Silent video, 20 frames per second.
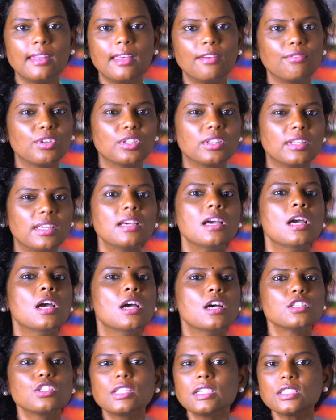and everything.
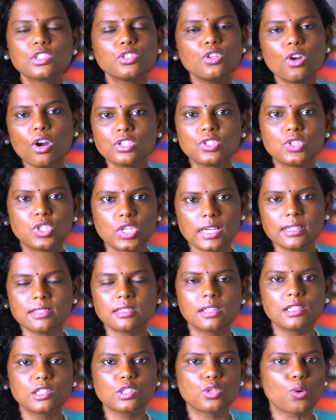So it is not just
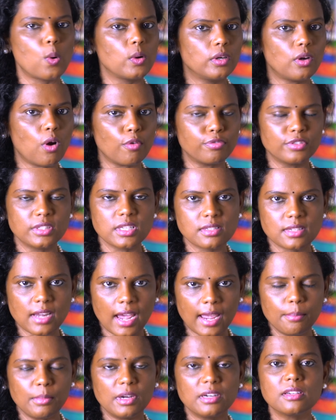the story of this
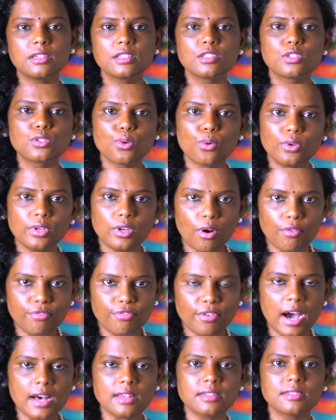time, and it is story of
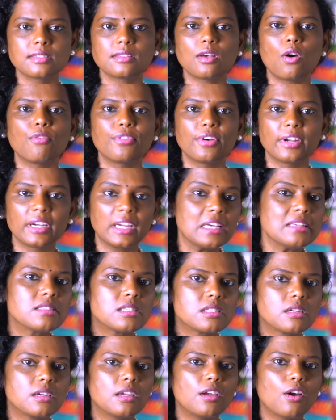us, of our
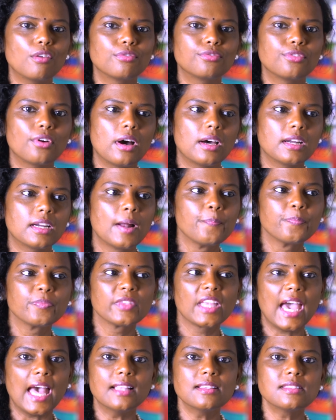history, of our
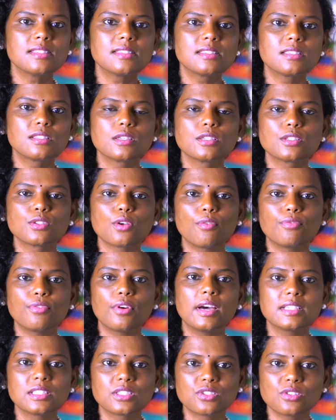ancestors, of
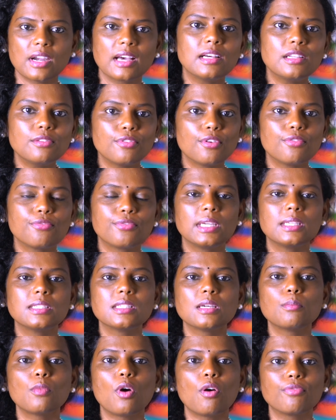our struggle for
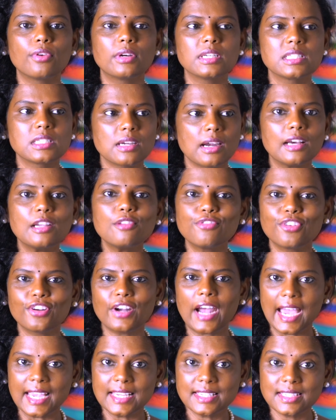freedom, of our struggle for
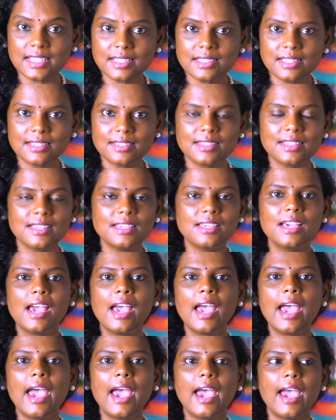identity.
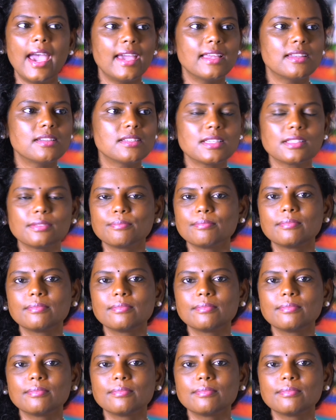And